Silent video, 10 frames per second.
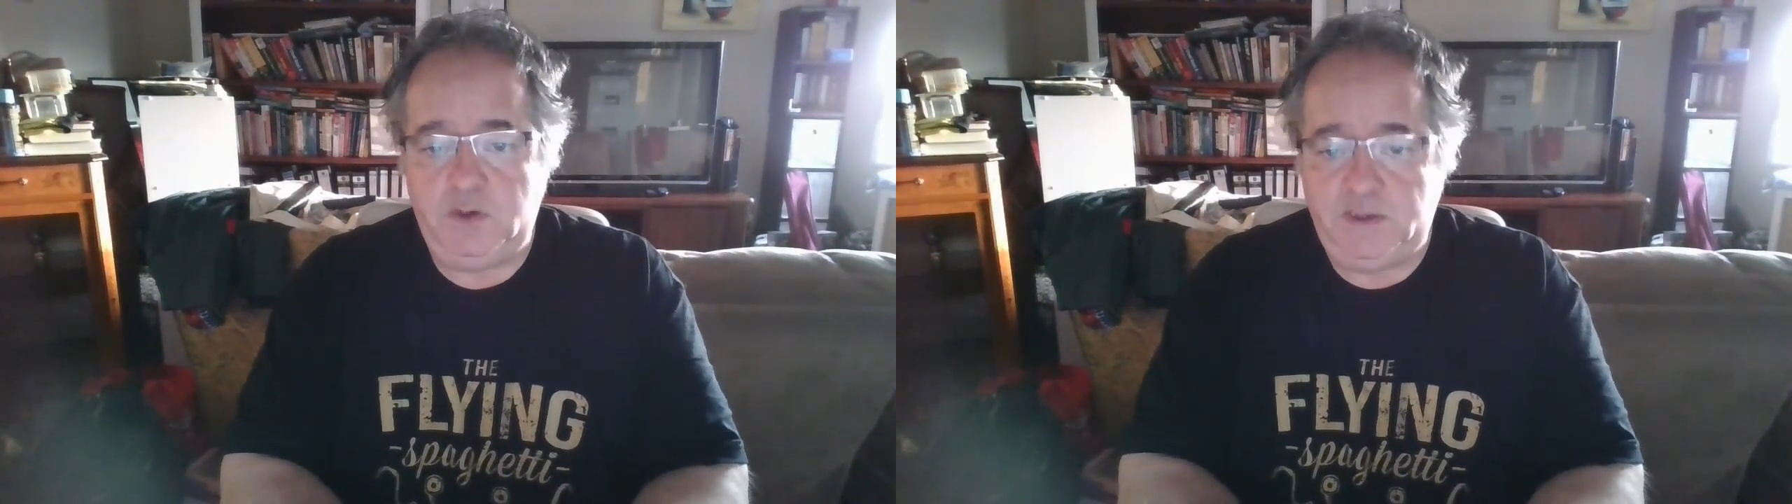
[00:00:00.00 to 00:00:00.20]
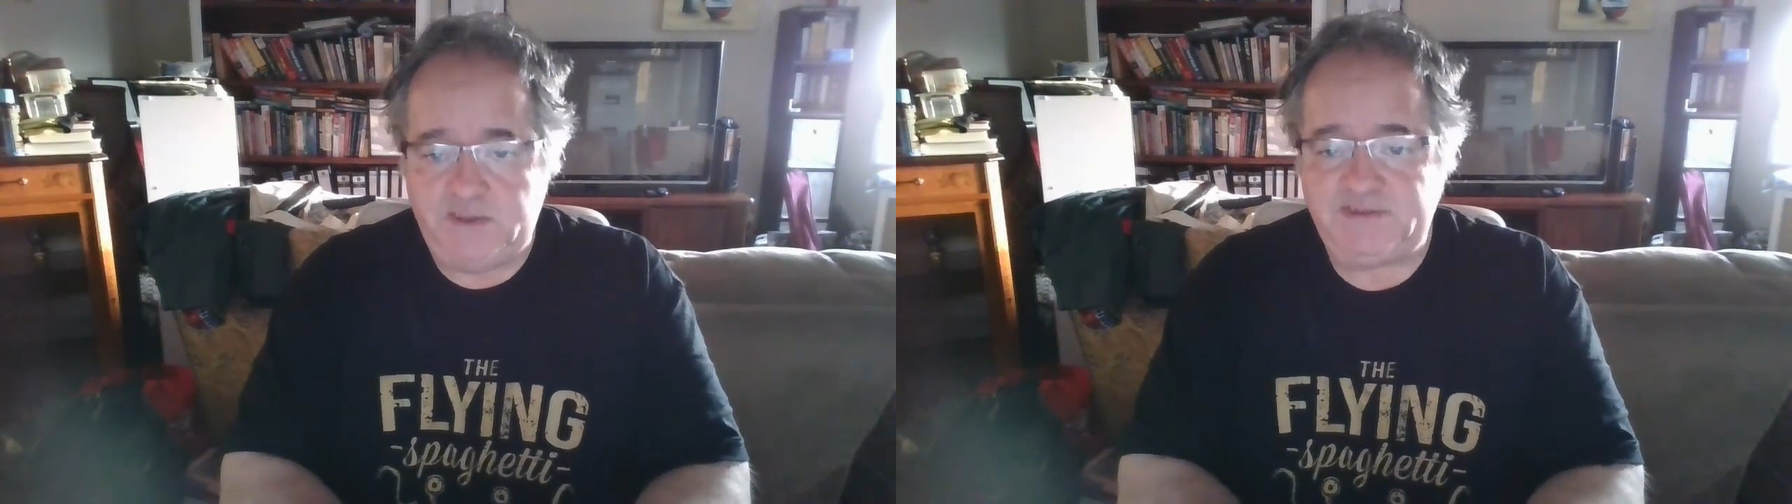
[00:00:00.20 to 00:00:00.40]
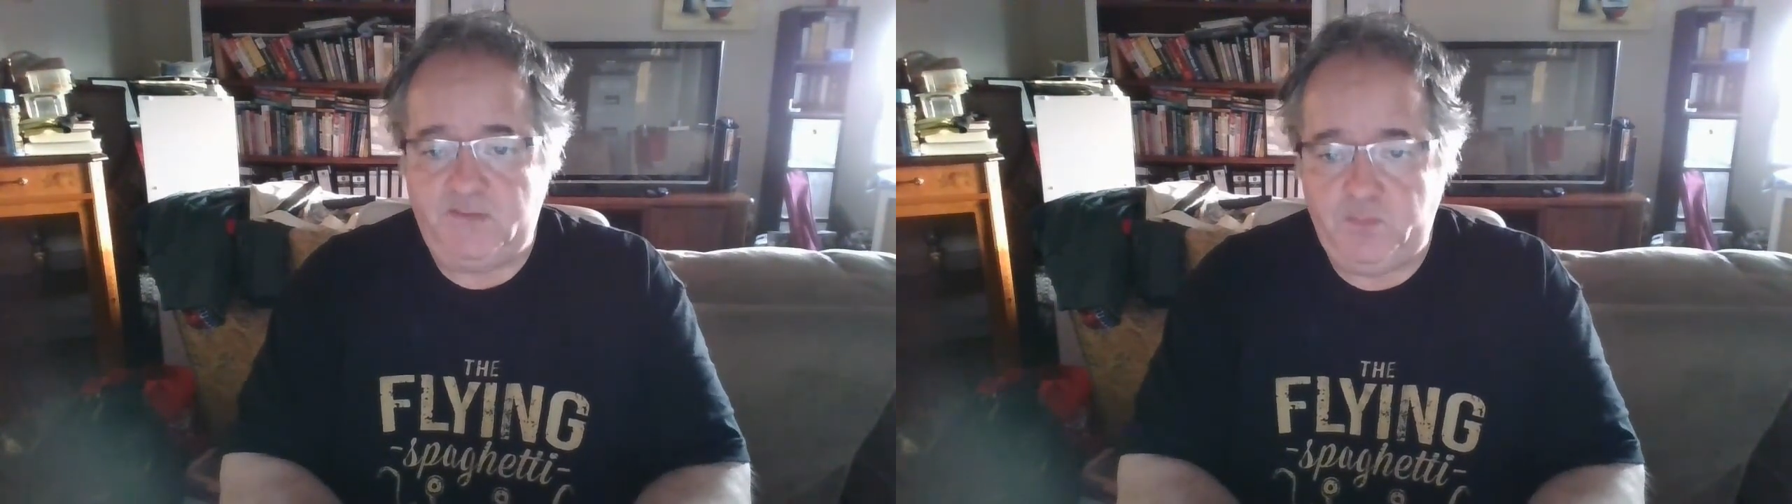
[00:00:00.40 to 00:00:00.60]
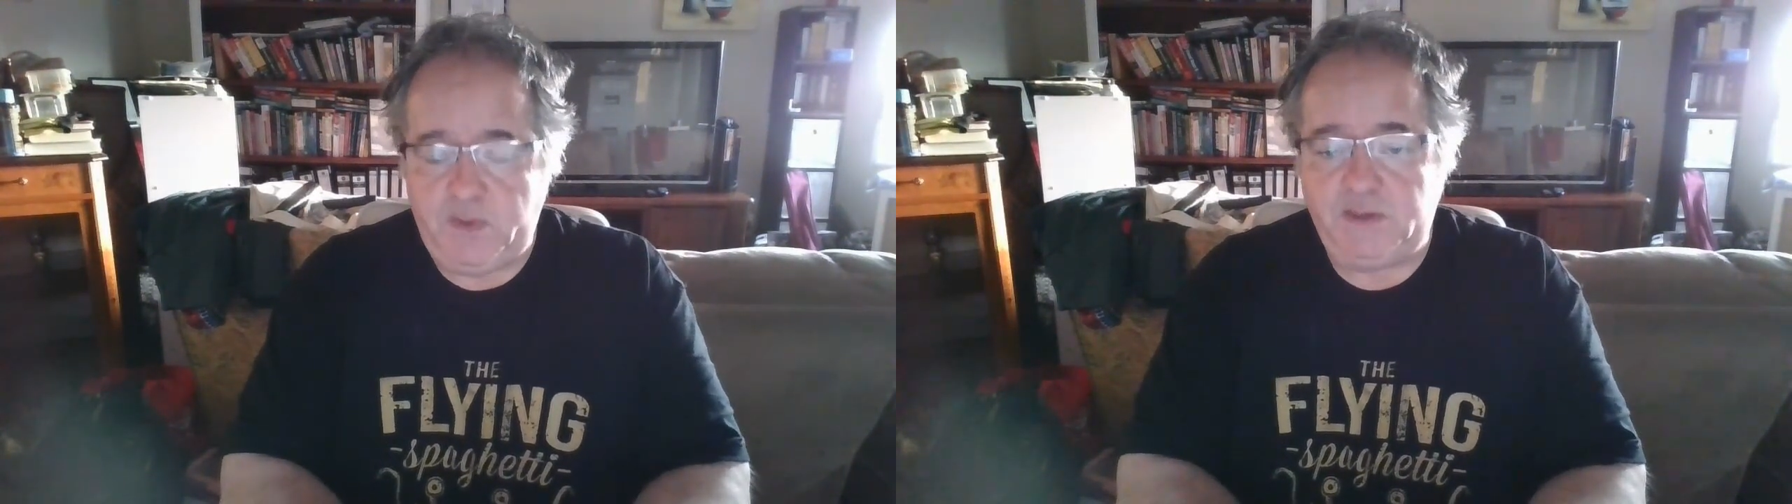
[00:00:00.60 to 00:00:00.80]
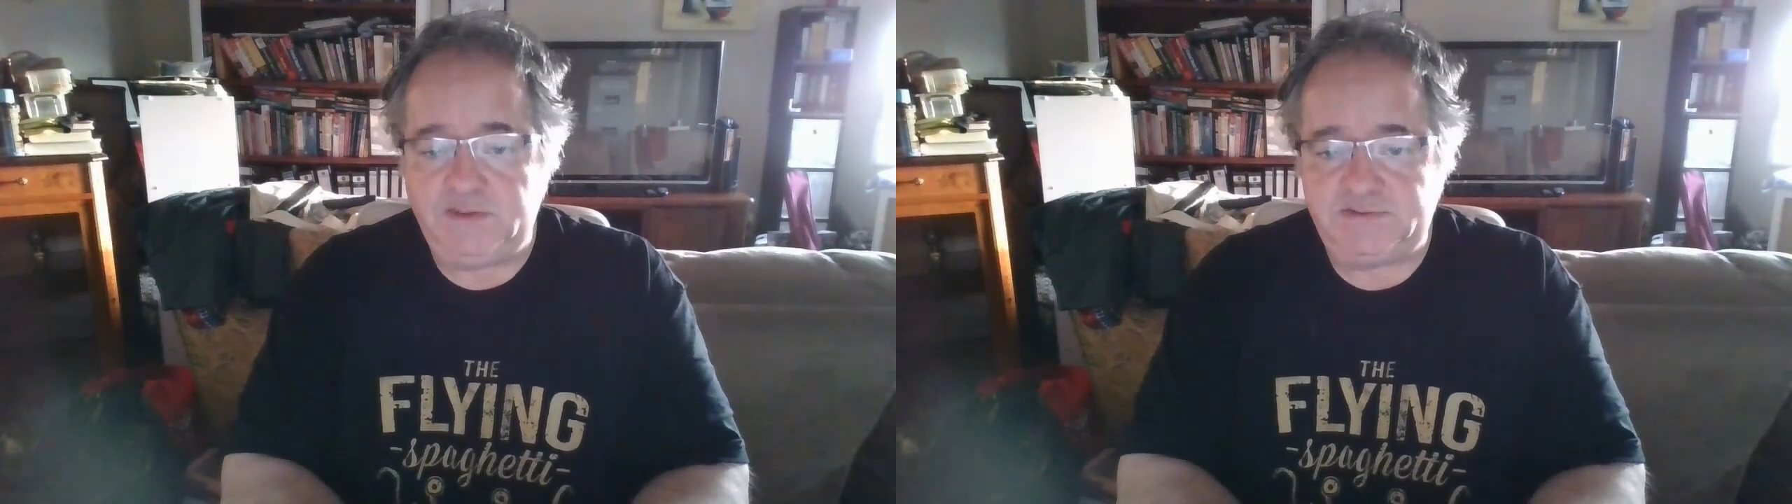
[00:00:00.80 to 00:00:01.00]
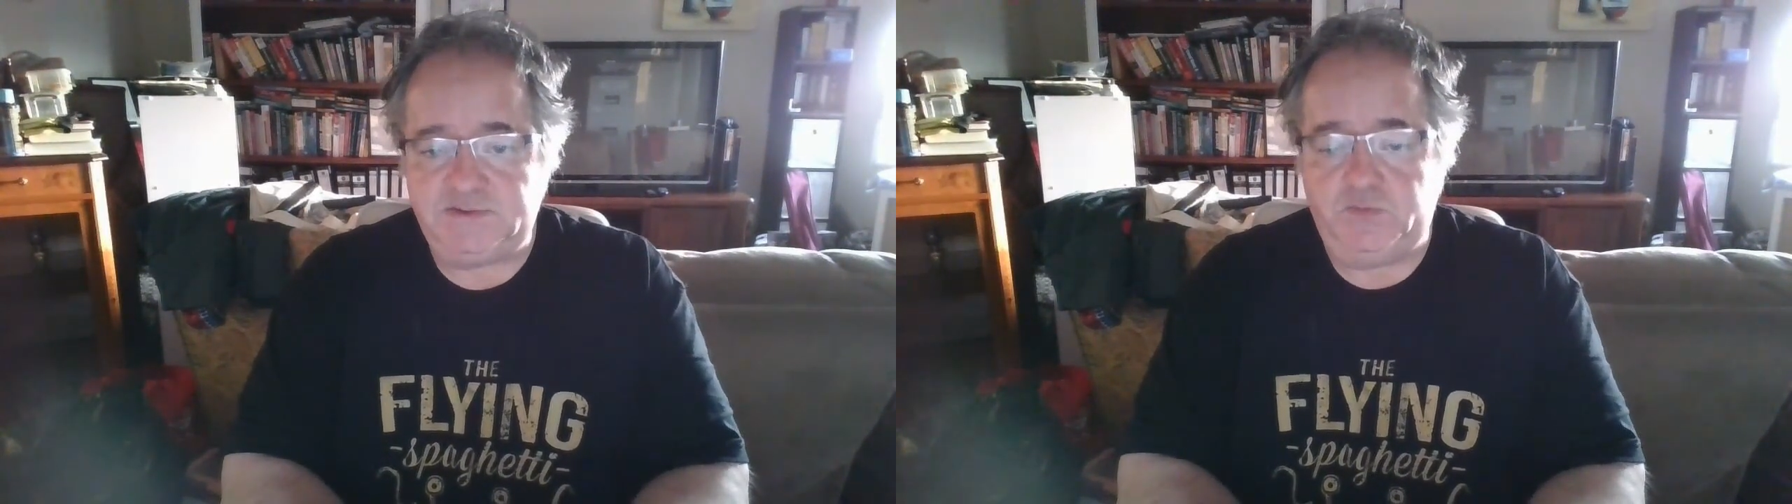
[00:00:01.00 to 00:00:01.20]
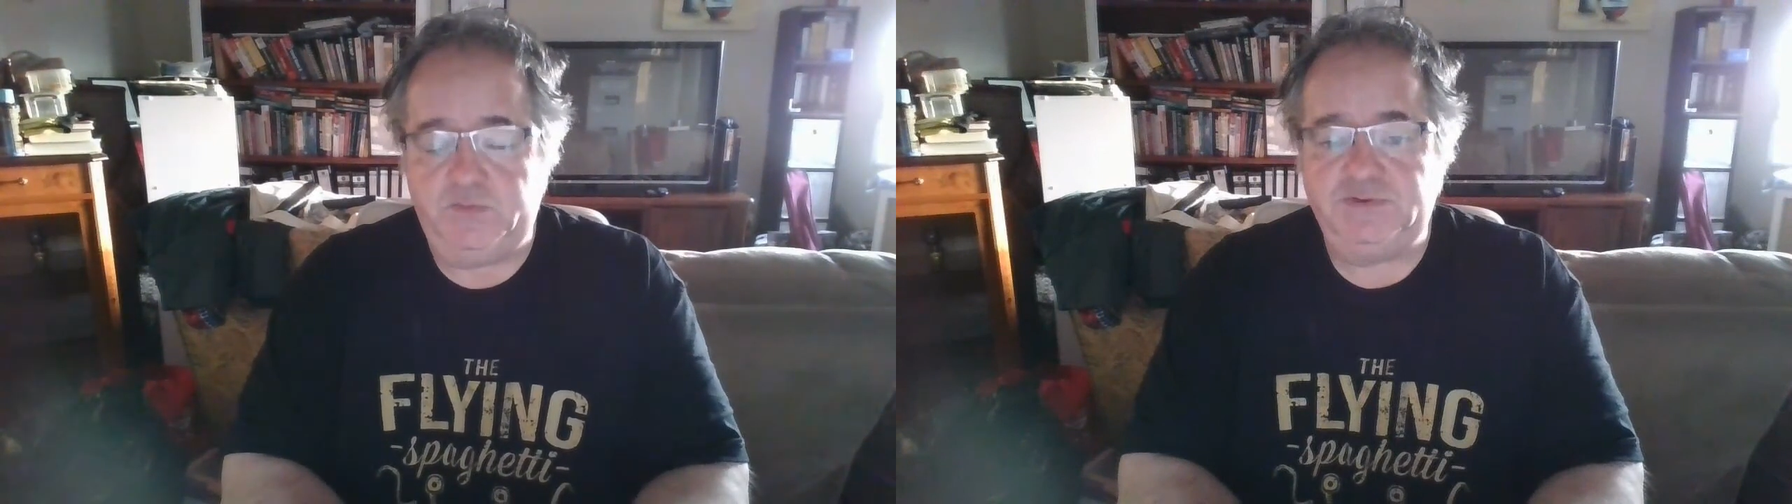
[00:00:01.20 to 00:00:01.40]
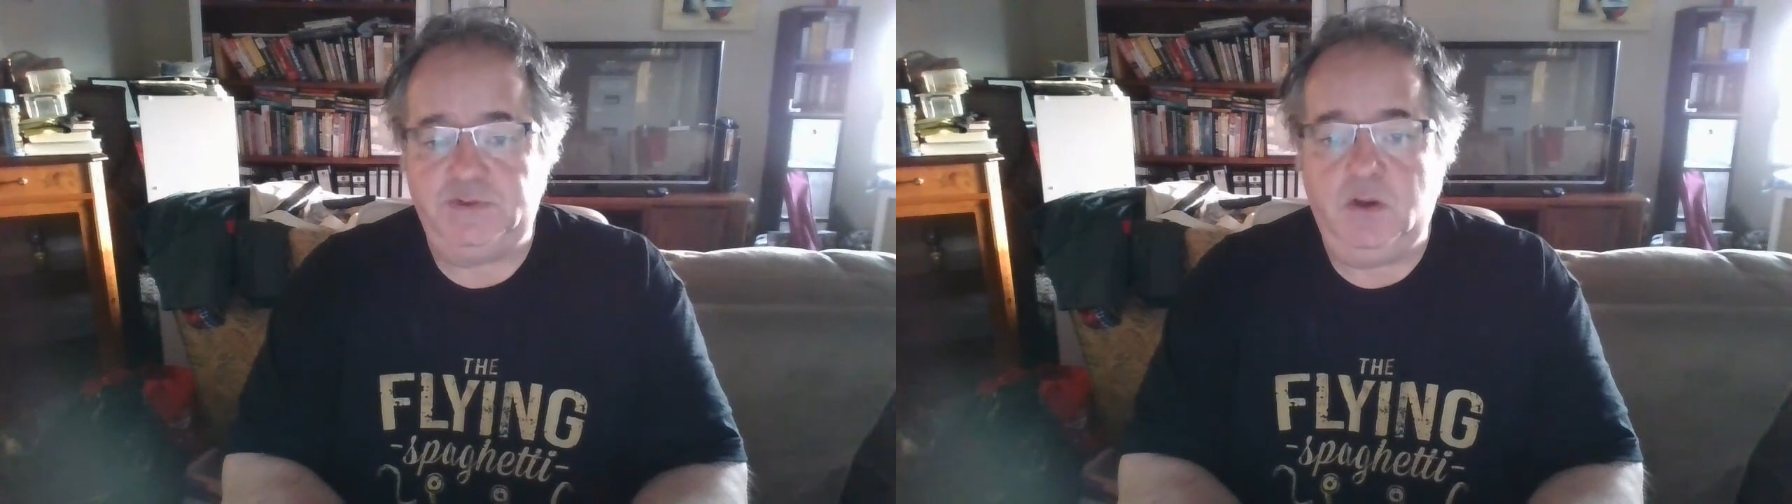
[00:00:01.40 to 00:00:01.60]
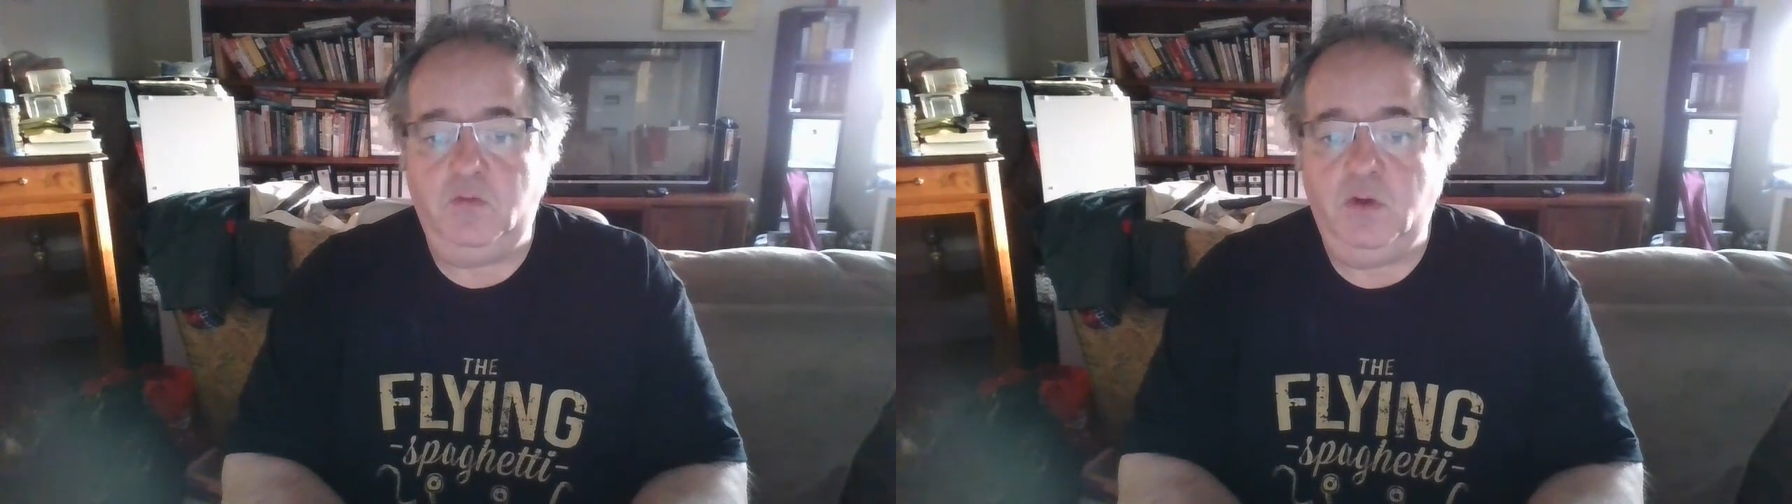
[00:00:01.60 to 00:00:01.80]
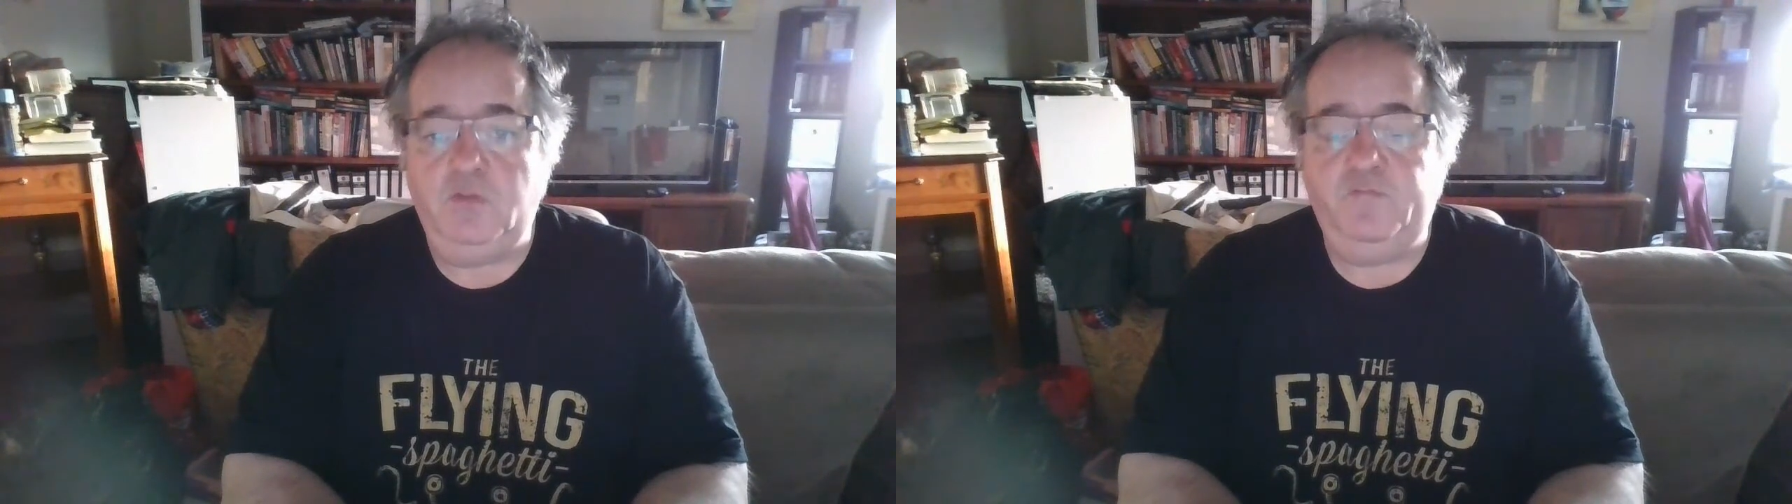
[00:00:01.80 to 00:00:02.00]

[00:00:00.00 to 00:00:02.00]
he does have a paid subscription at around